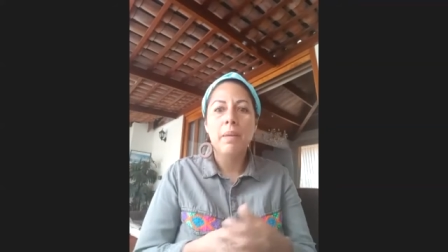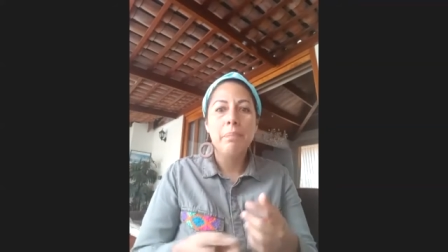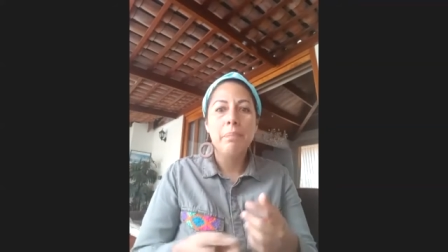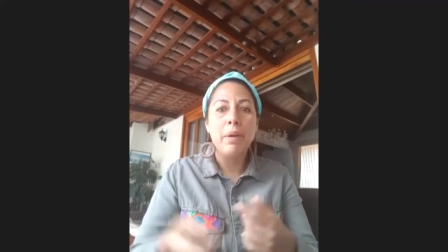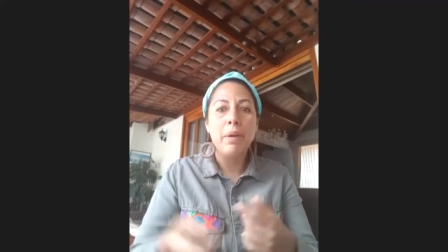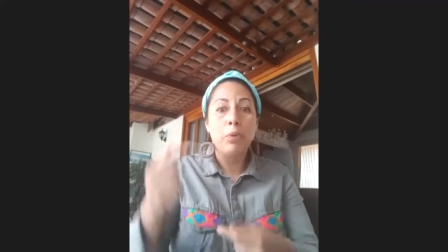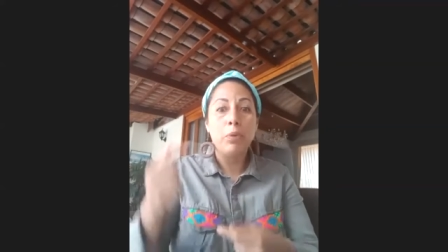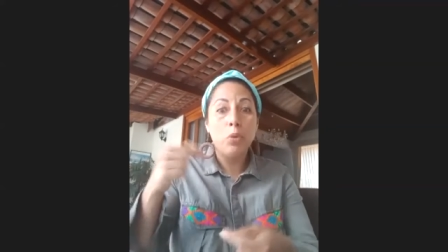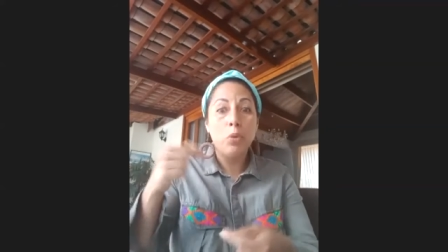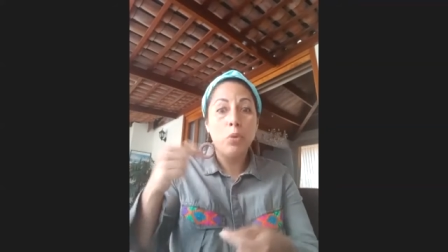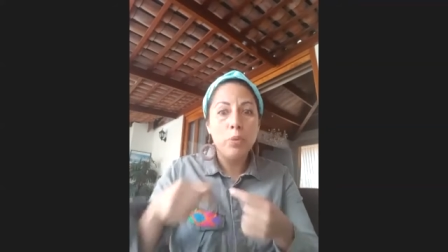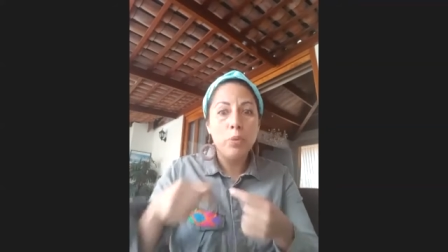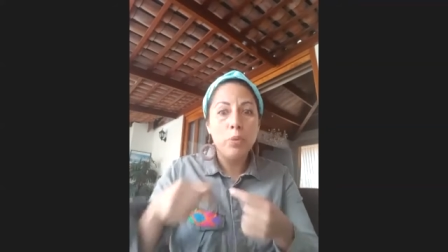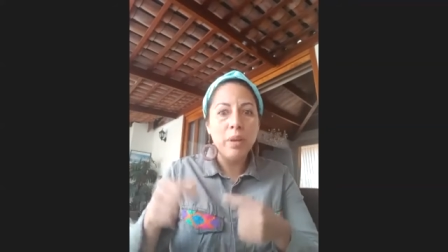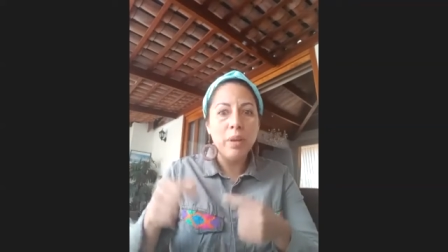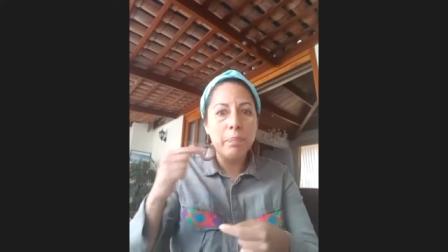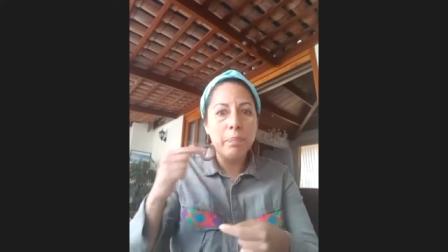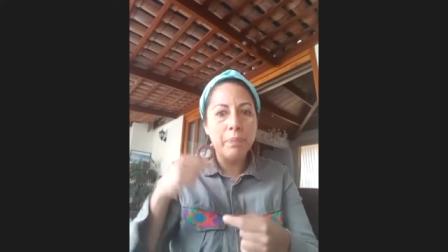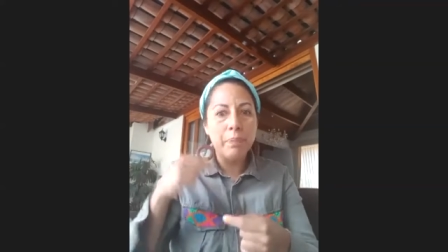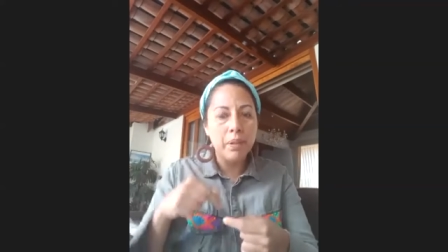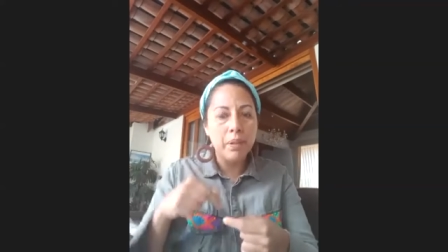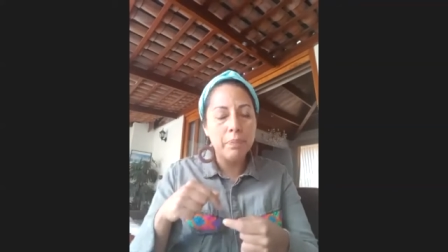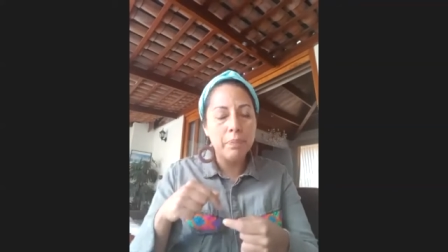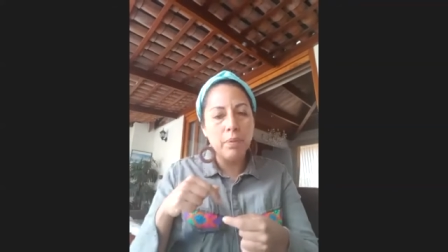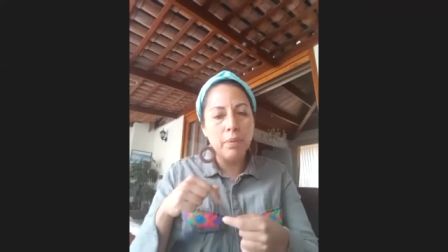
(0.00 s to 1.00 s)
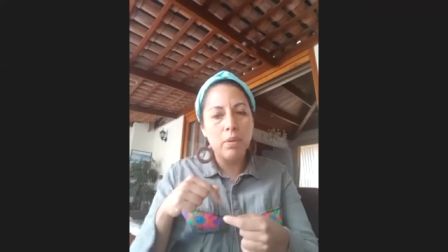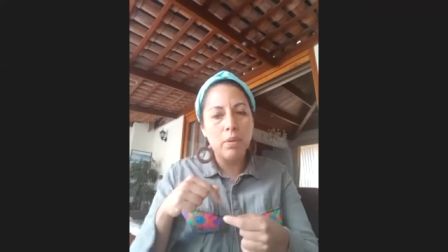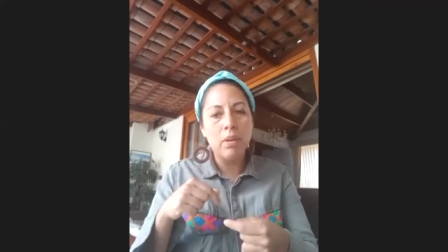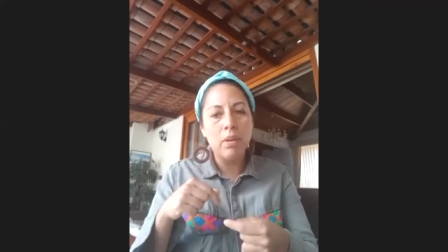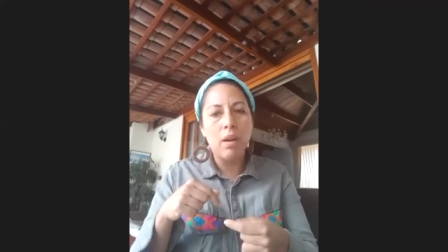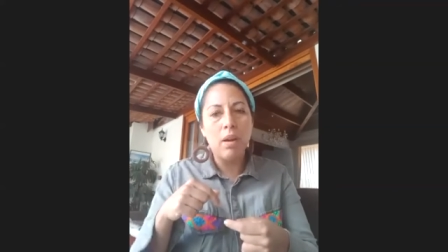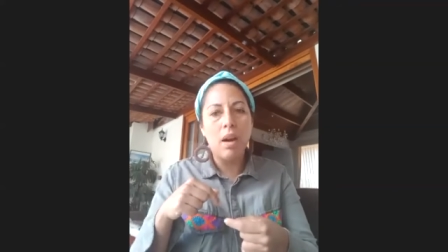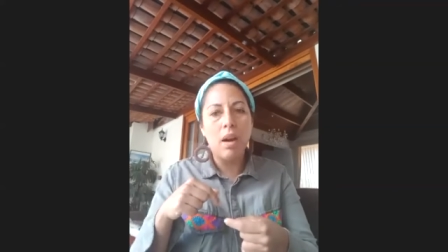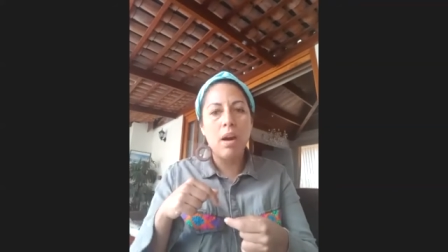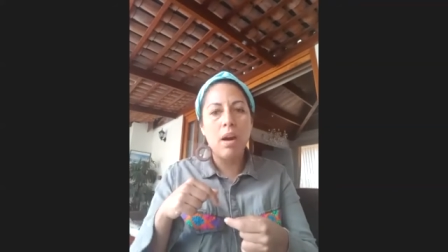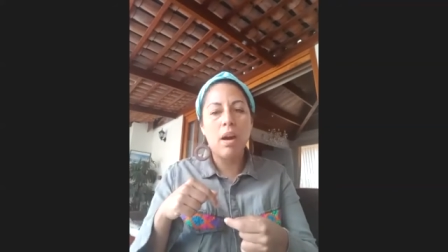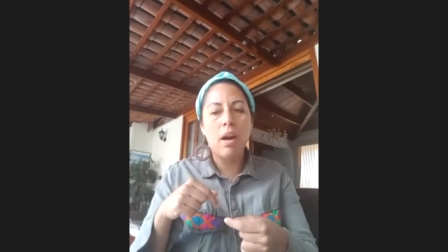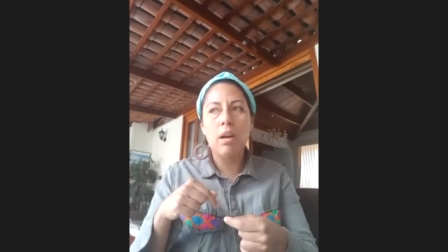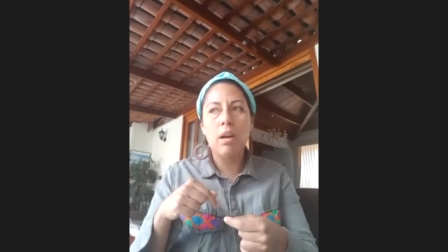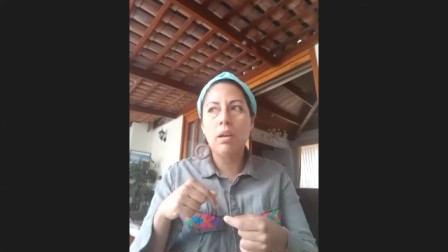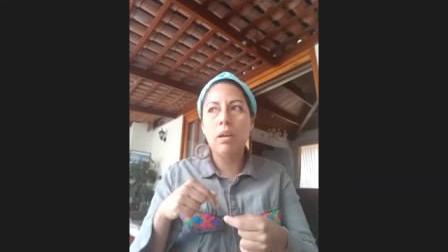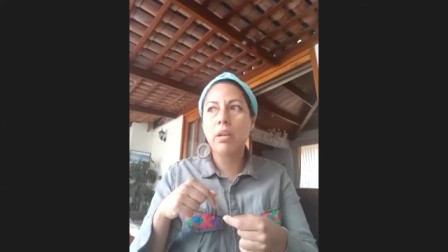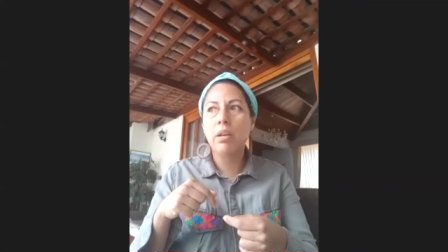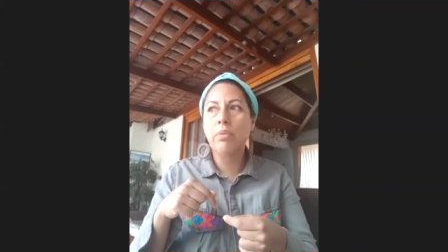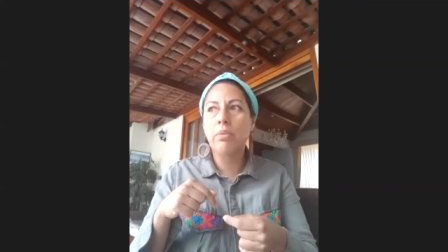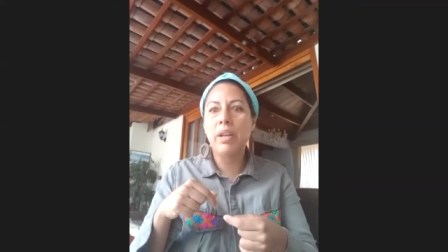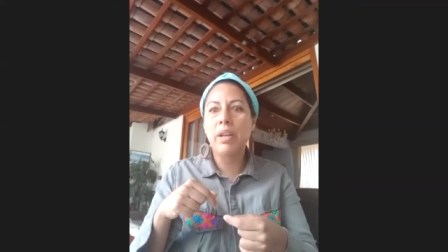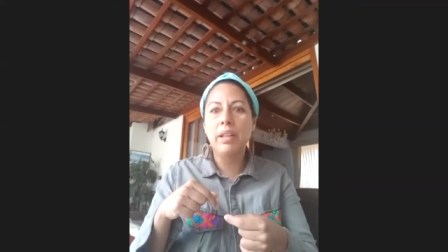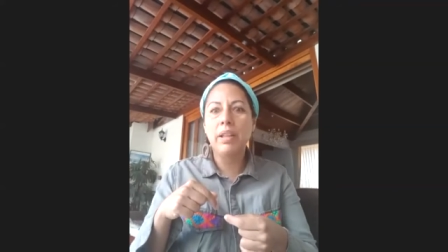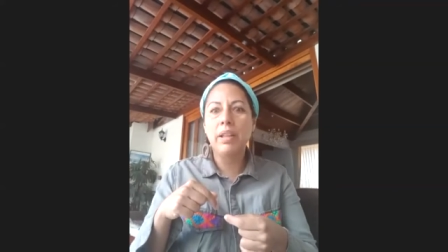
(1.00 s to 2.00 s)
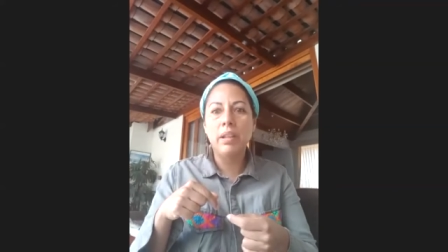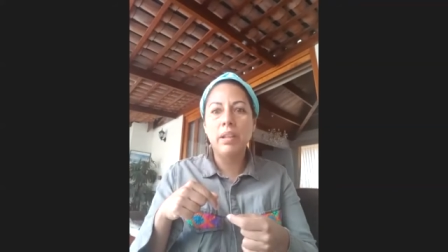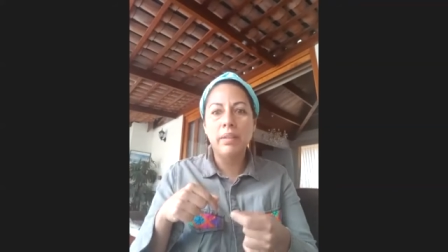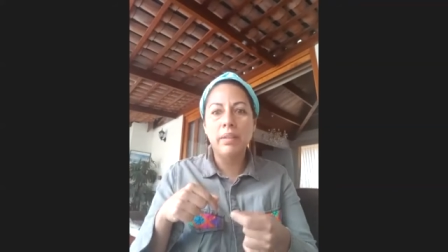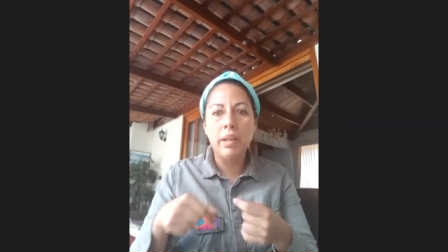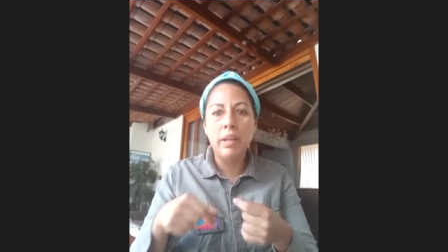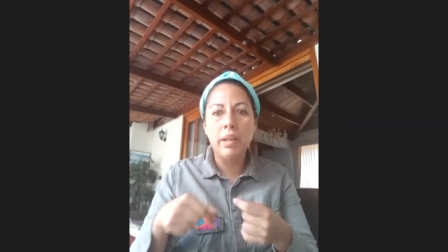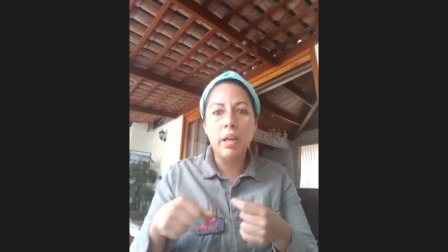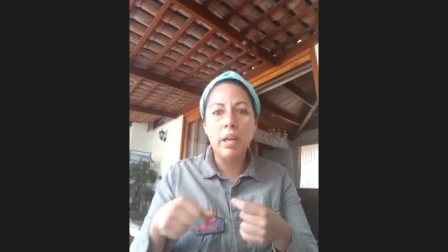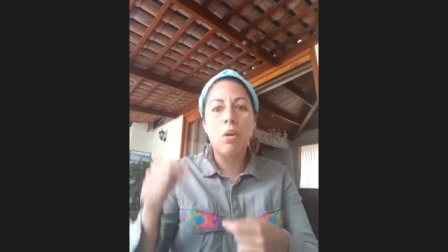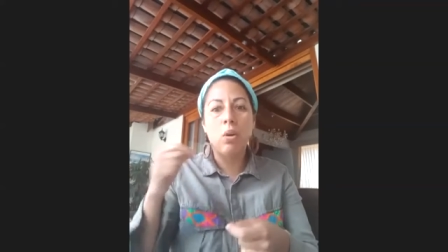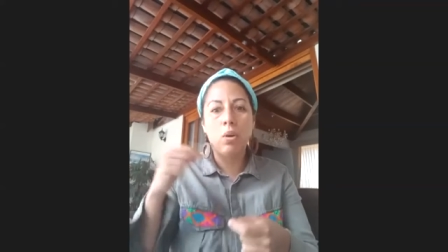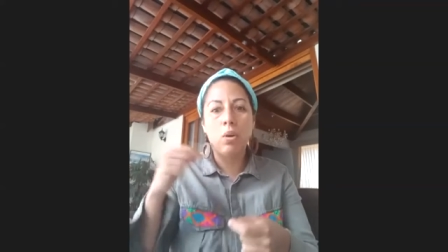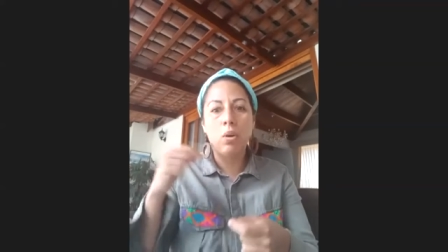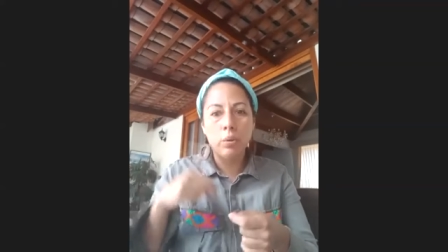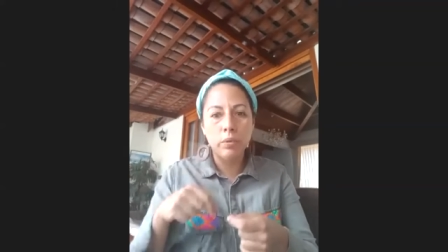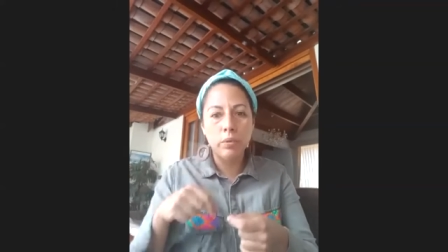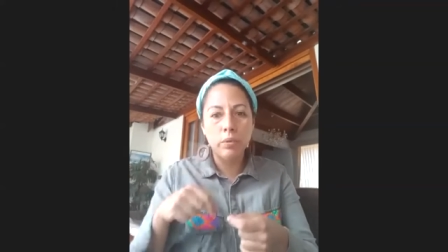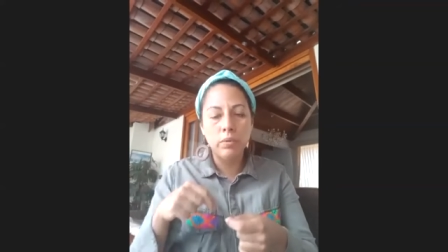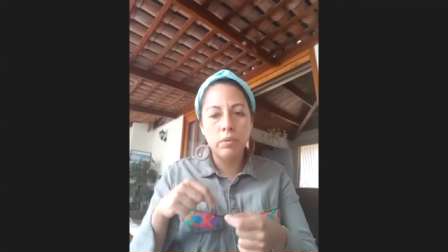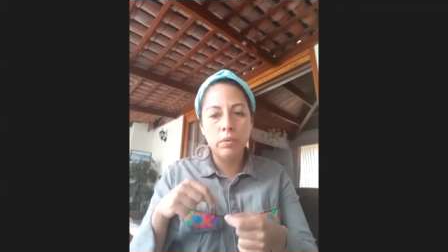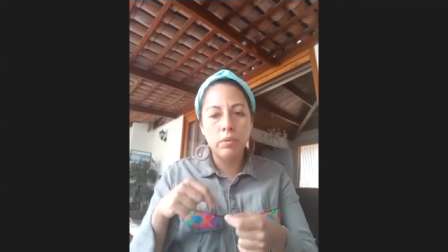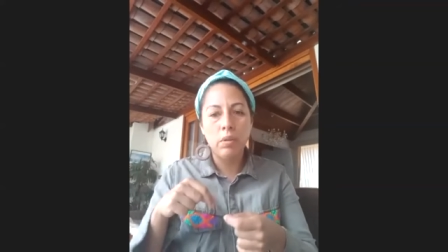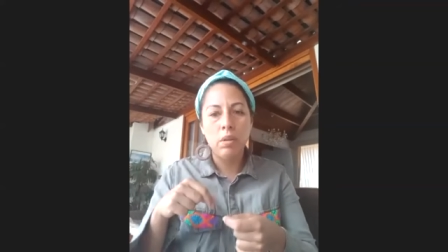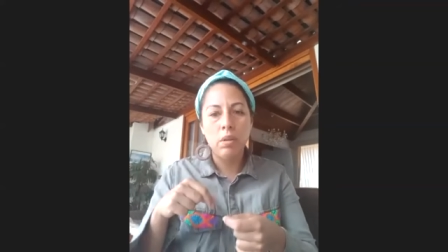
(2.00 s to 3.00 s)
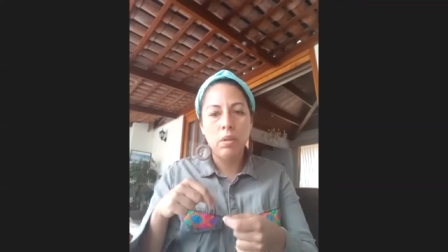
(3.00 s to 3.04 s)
Peruvian people are creating their own